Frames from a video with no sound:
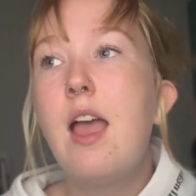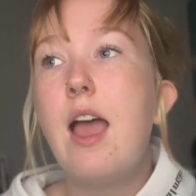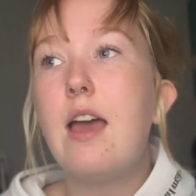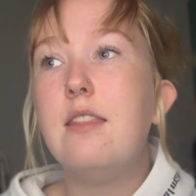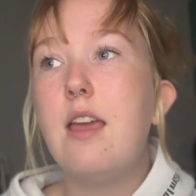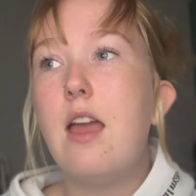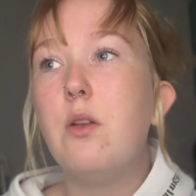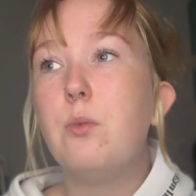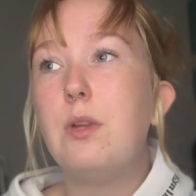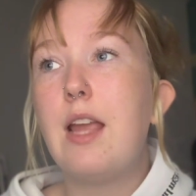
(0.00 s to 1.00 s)
And then
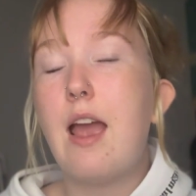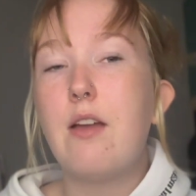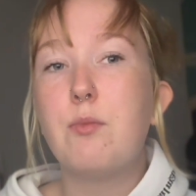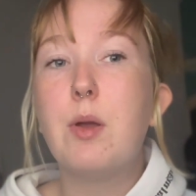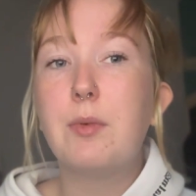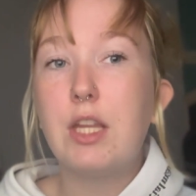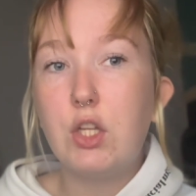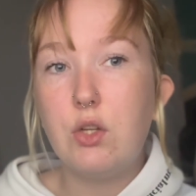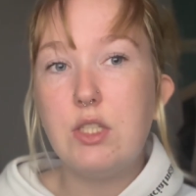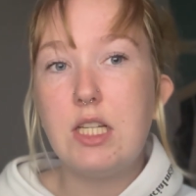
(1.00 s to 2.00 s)
we have pumpkin
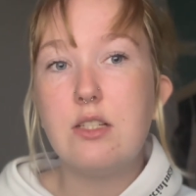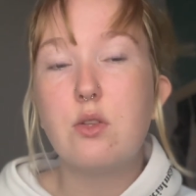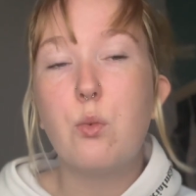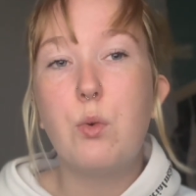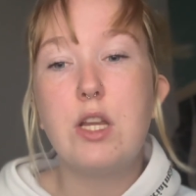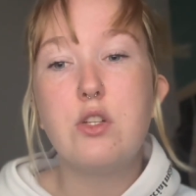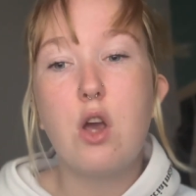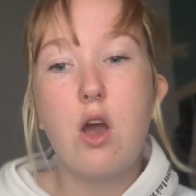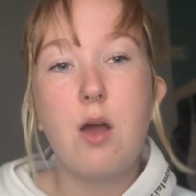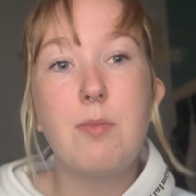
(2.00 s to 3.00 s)
cuties, which
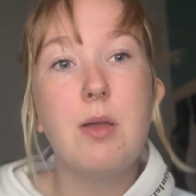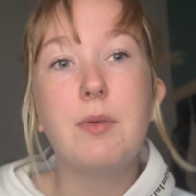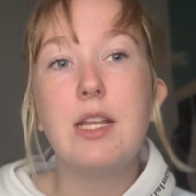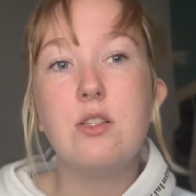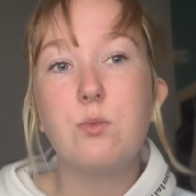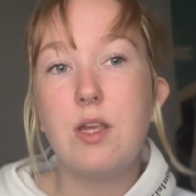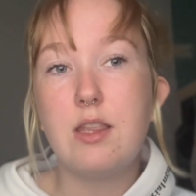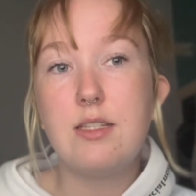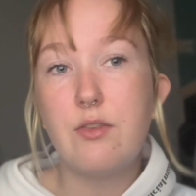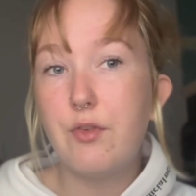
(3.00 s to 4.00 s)
are pumpkins with
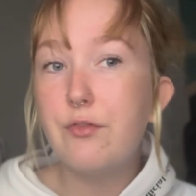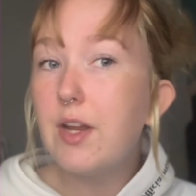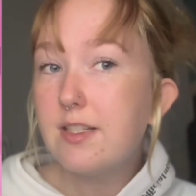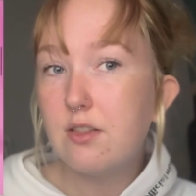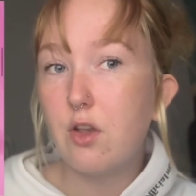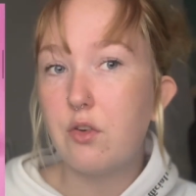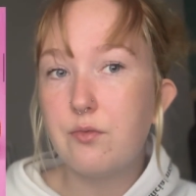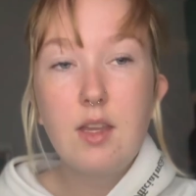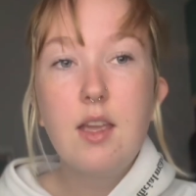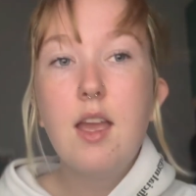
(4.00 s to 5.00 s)
different faces on.
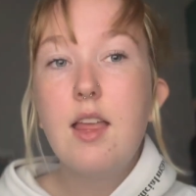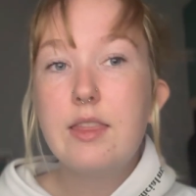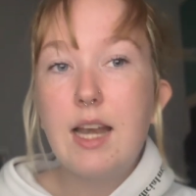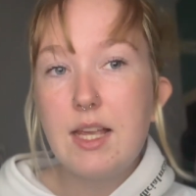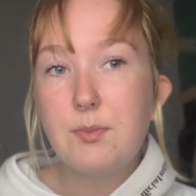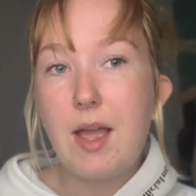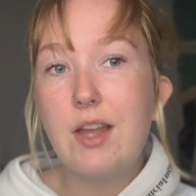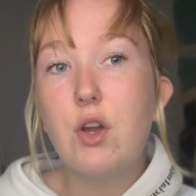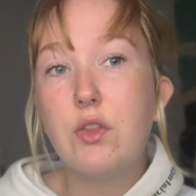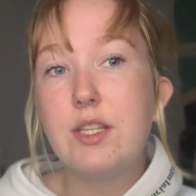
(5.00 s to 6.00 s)
The last pattern
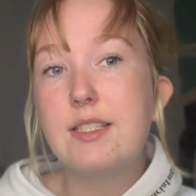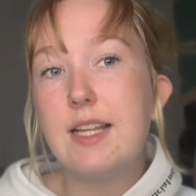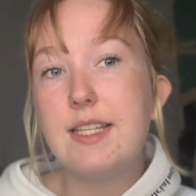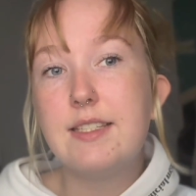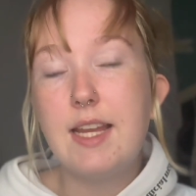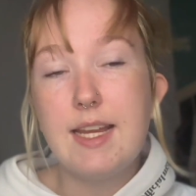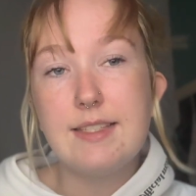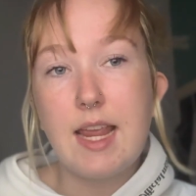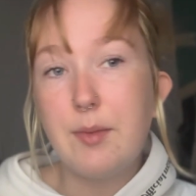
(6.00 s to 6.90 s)
on this list is a